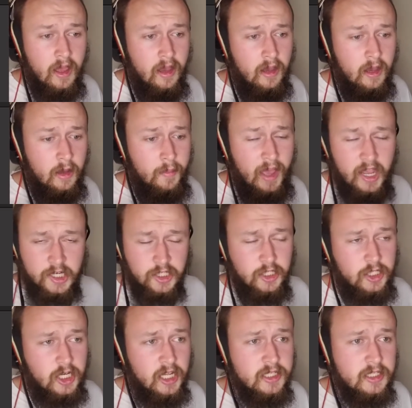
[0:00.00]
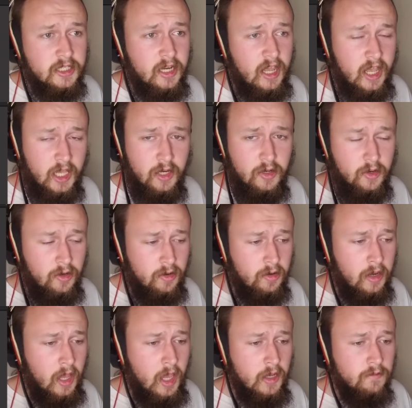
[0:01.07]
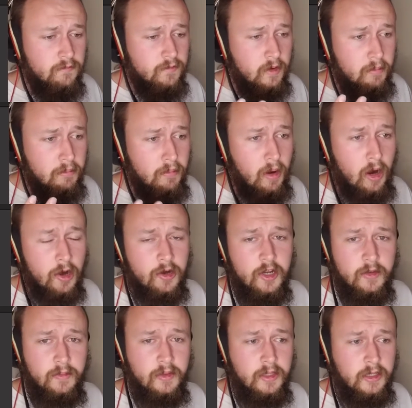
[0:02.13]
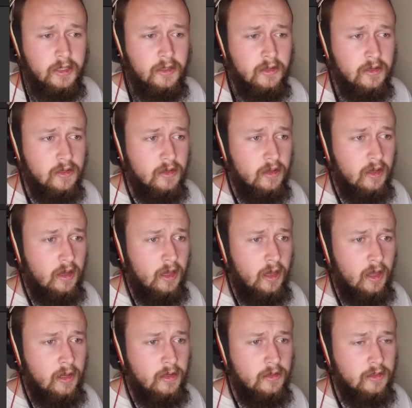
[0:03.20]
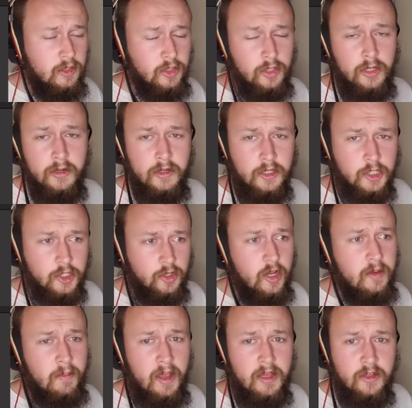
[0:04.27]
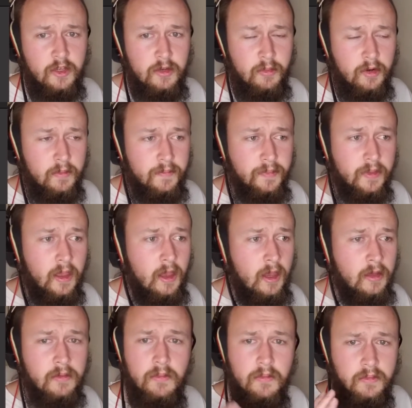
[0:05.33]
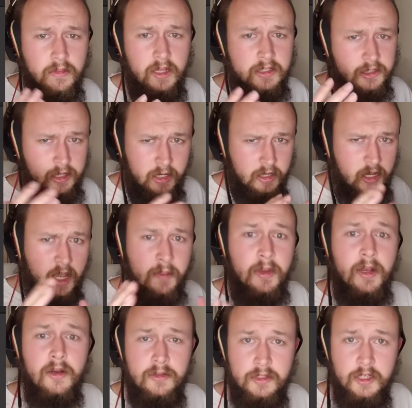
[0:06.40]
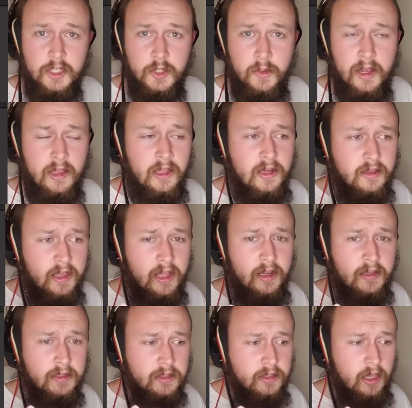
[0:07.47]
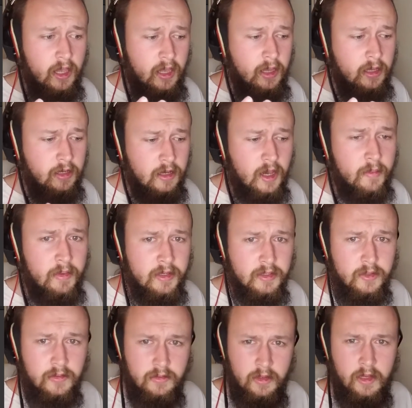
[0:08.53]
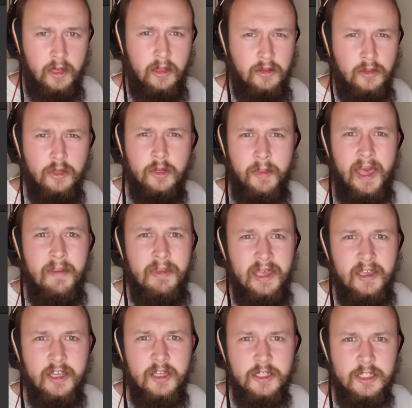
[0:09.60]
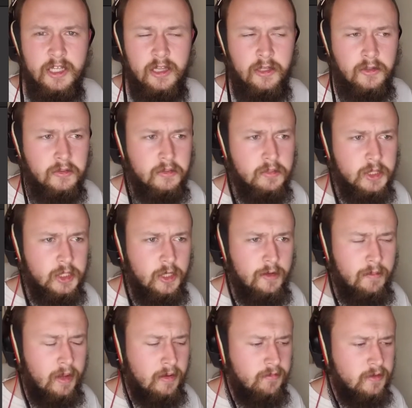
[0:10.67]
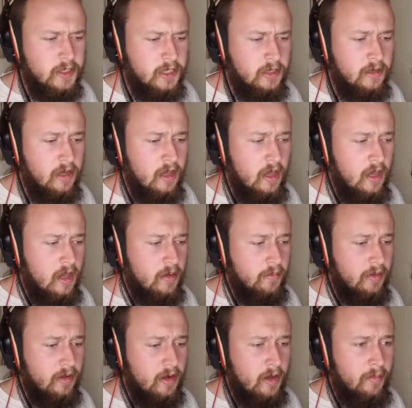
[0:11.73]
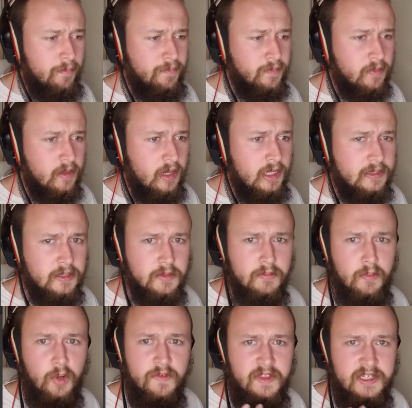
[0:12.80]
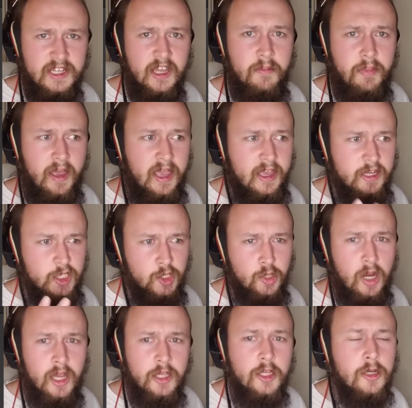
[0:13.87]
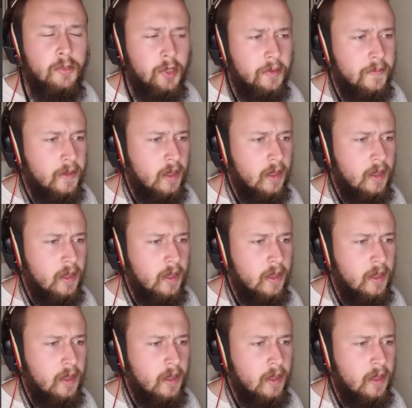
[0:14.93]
Um, Ashley Johnson and her remarkably uh, good straight man humor. Uh, that's not a comment on sexuality. That is a comment. Uh, look up Abbott and Costello straight man routine, but um, it's more of the deadpan, dry humor.